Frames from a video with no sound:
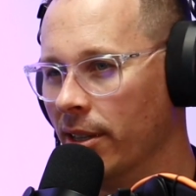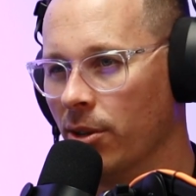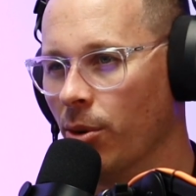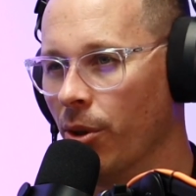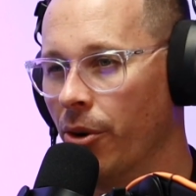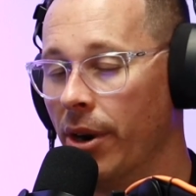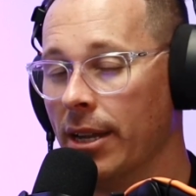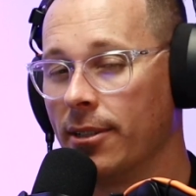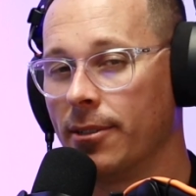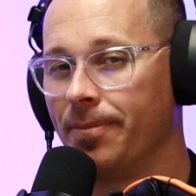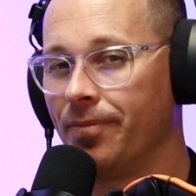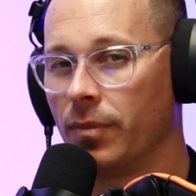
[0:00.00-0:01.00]
and all the
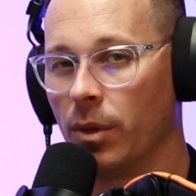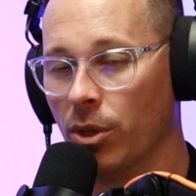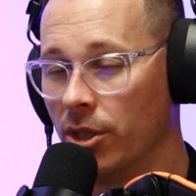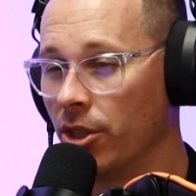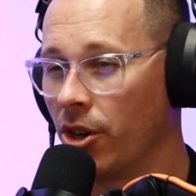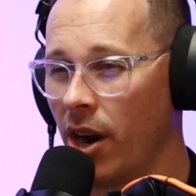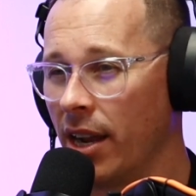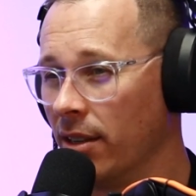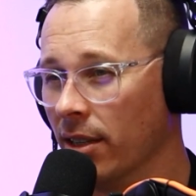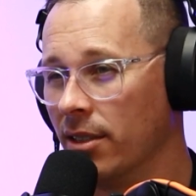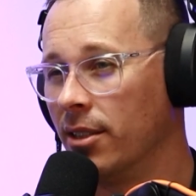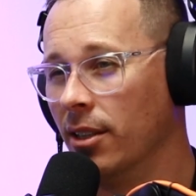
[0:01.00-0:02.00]
rest, which is great,
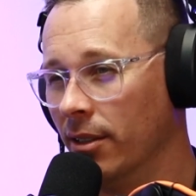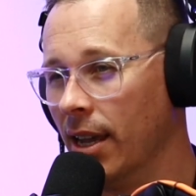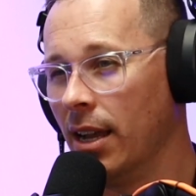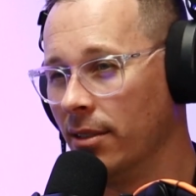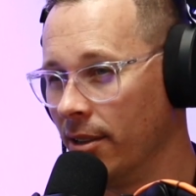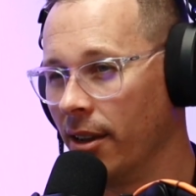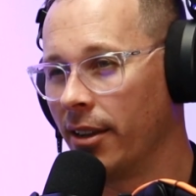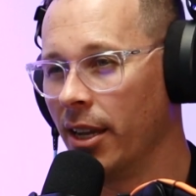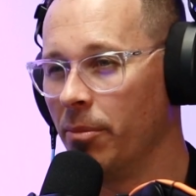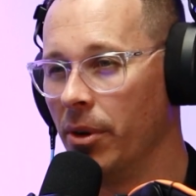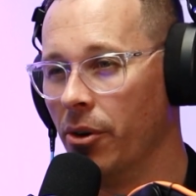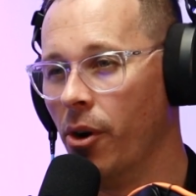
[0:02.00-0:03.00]
and it still does, don't
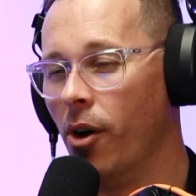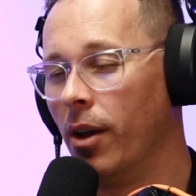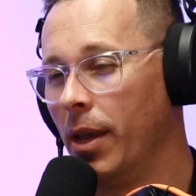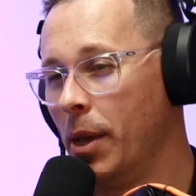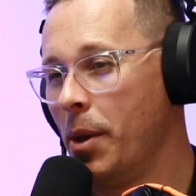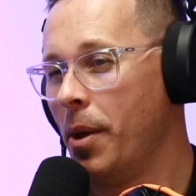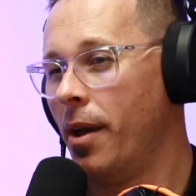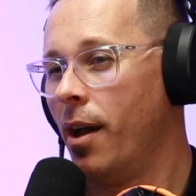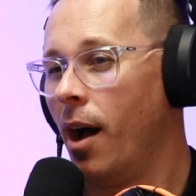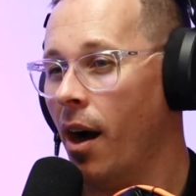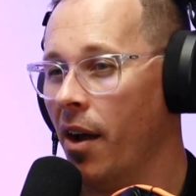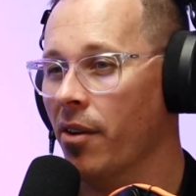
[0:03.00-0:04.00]
get me wrong.
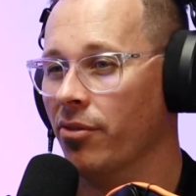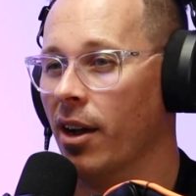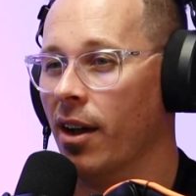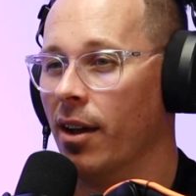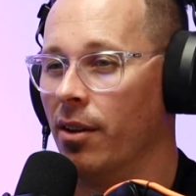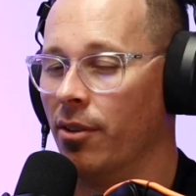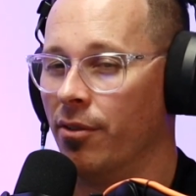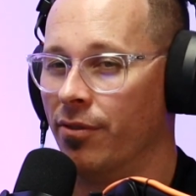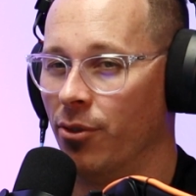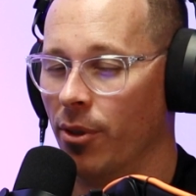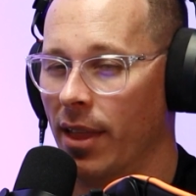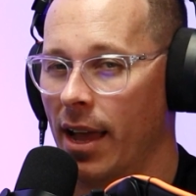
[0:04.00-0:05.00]
However,
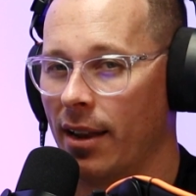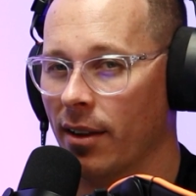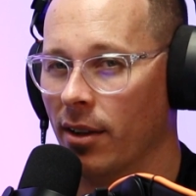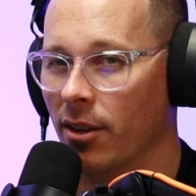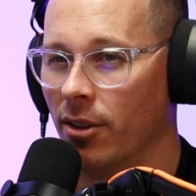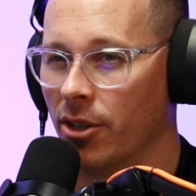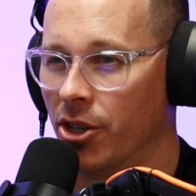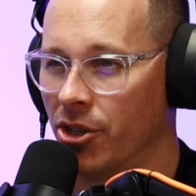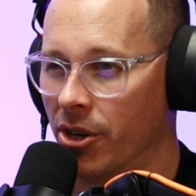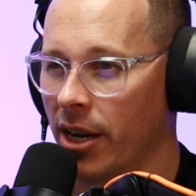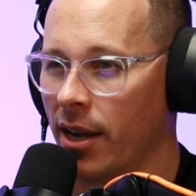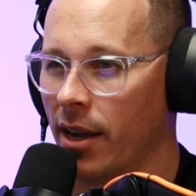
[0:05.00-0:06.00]
for that little
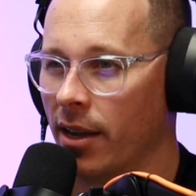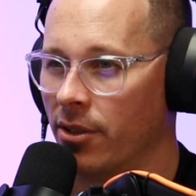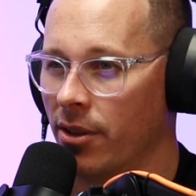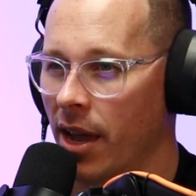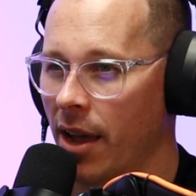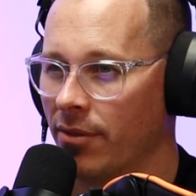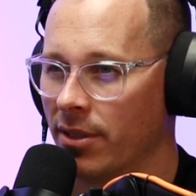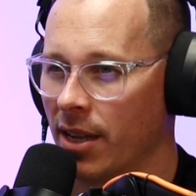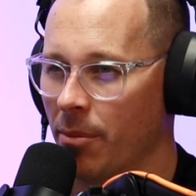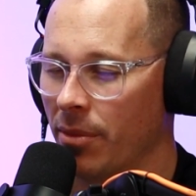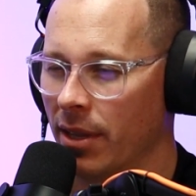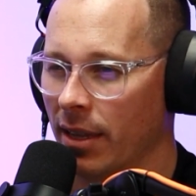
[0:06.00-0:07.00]
trigger to have
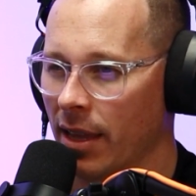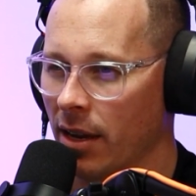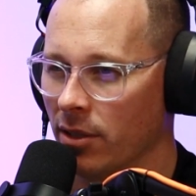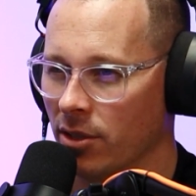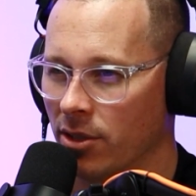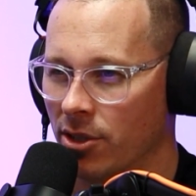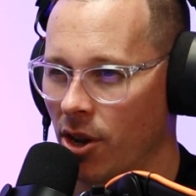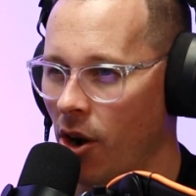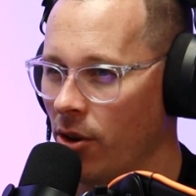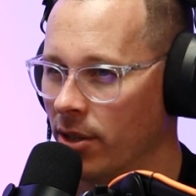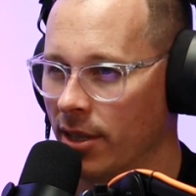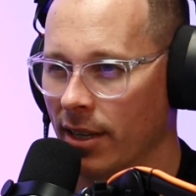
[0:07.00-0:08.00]
something that is
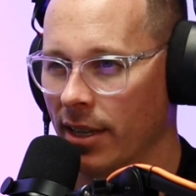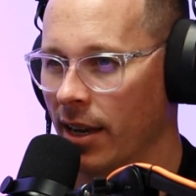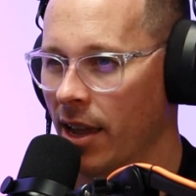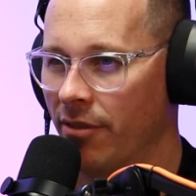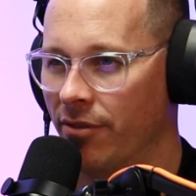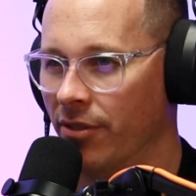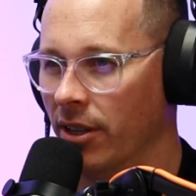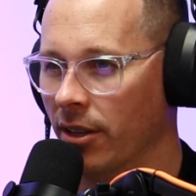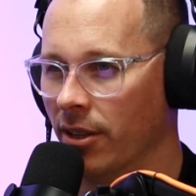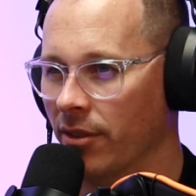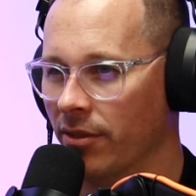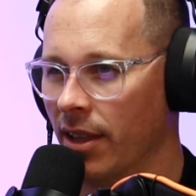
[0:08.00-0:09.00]
totally left
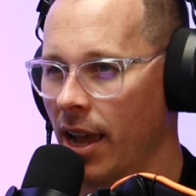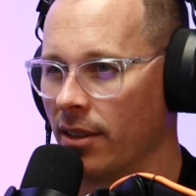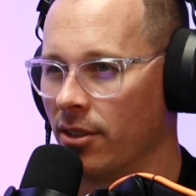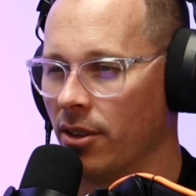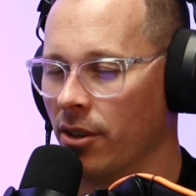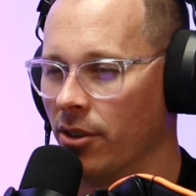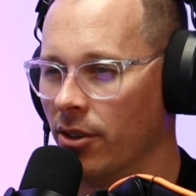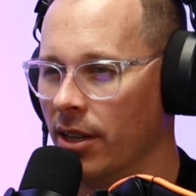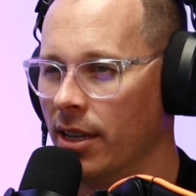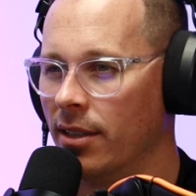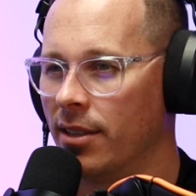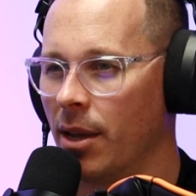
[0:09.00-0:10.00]
field of that, so you
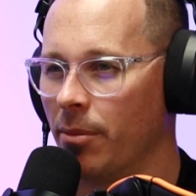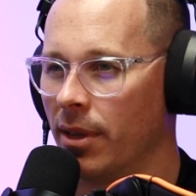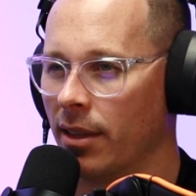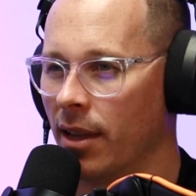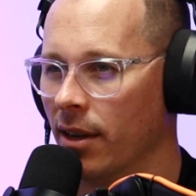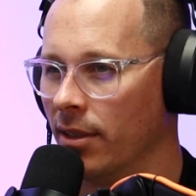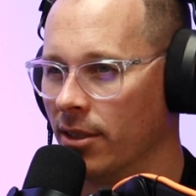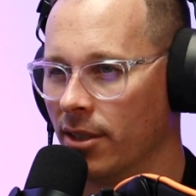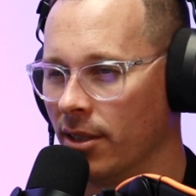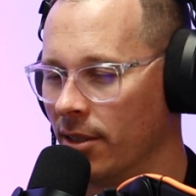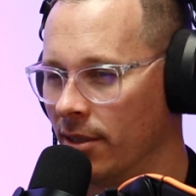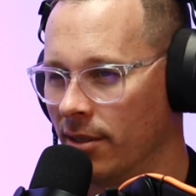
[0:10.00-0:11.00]
need something that is
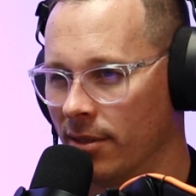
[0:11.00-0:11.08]
just,